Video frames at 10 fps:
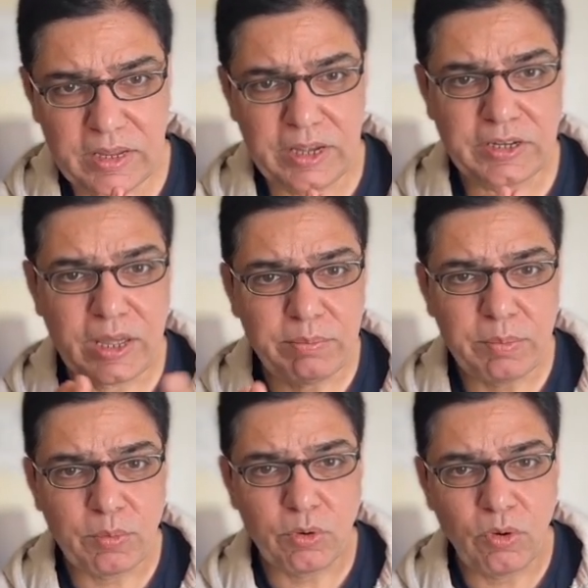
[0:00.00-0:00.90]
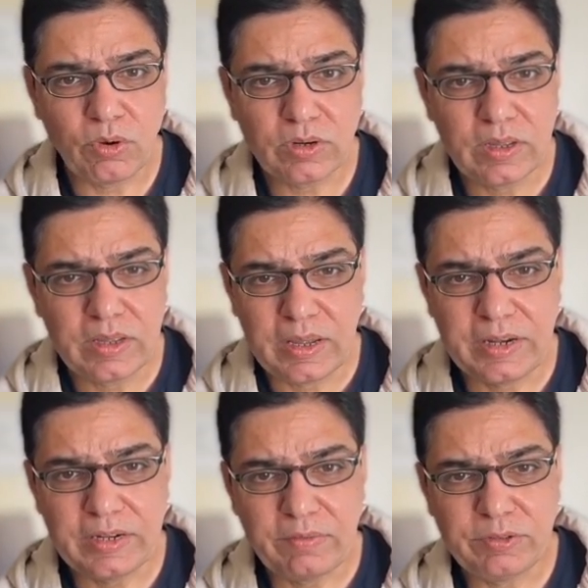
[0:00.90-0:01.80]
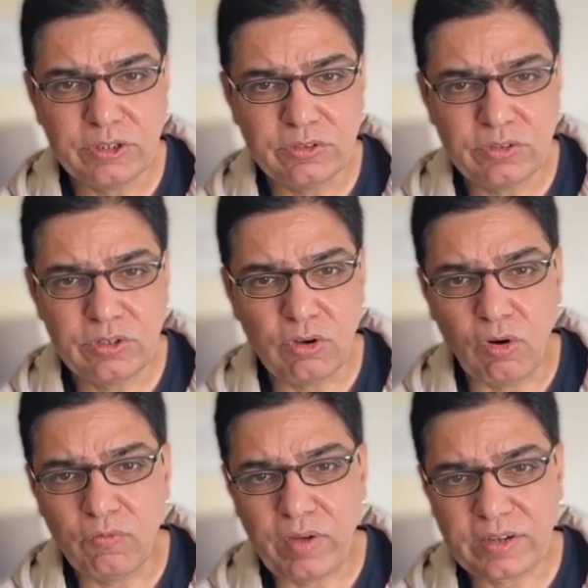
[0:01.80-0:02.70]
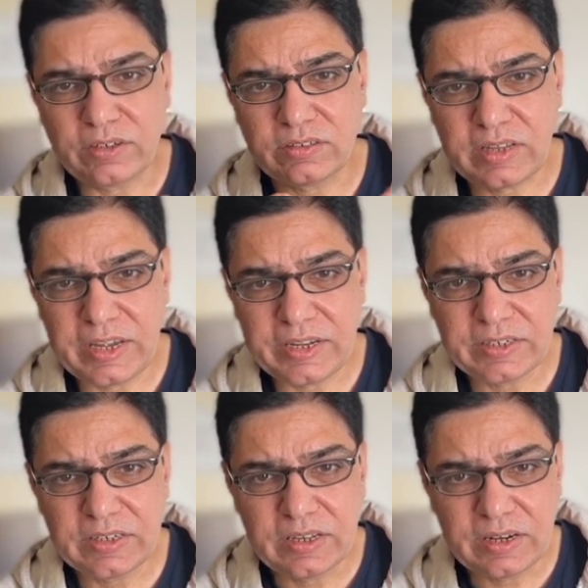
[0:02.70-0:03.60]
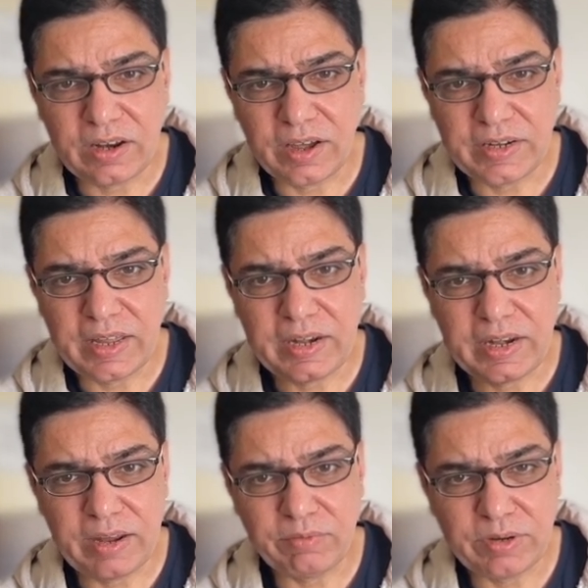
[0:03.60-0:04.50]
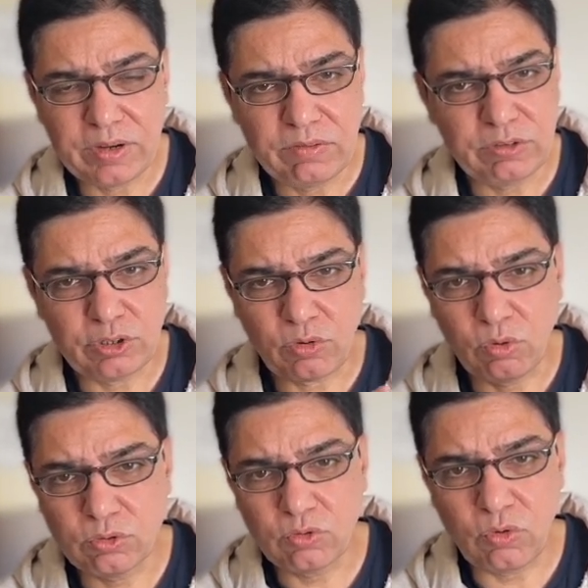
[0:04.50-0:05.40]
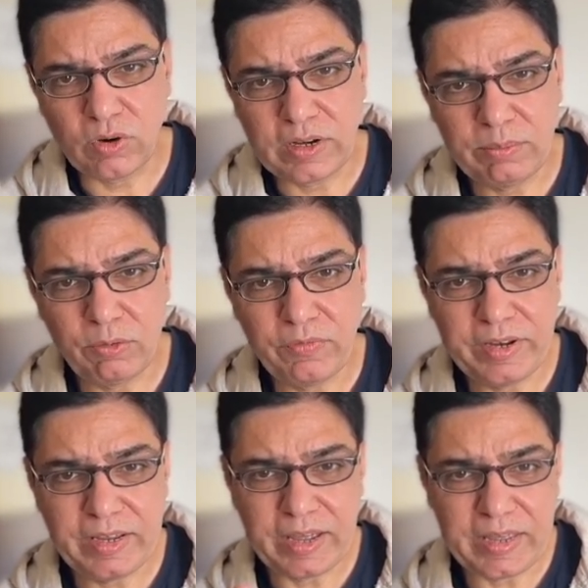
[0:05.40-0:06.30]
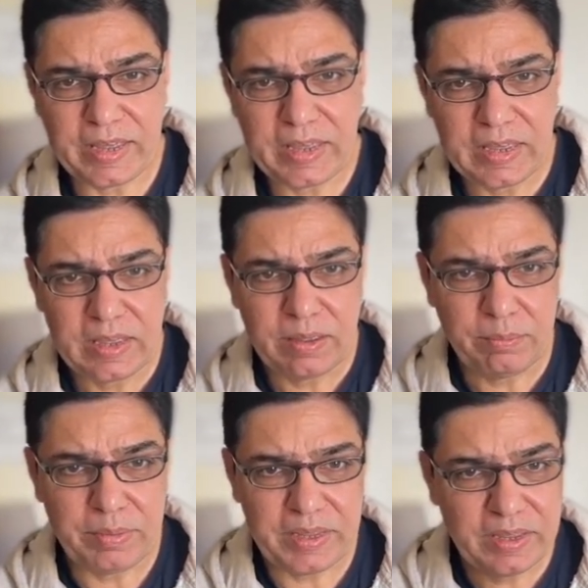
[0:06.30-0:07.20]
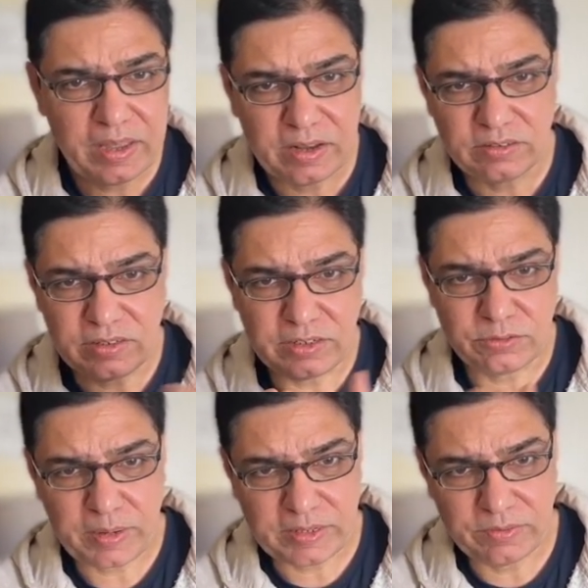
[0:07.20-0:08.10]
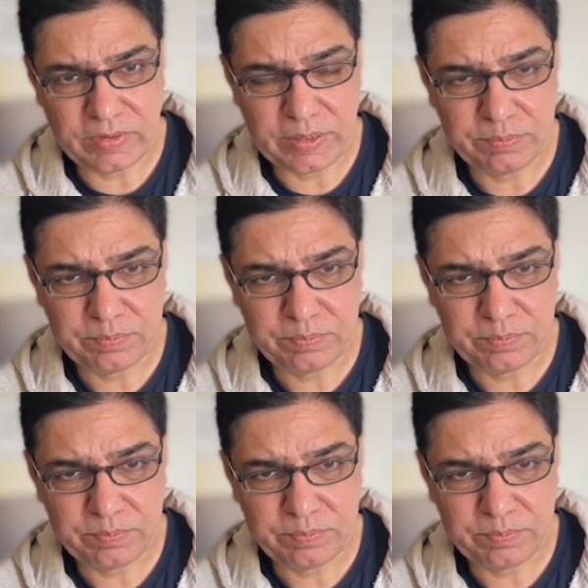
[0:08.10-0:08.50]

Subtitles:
It can be prolonged in deficiency of factors 8, 9 and 11, which are also called hemophilia A, B and C respectively.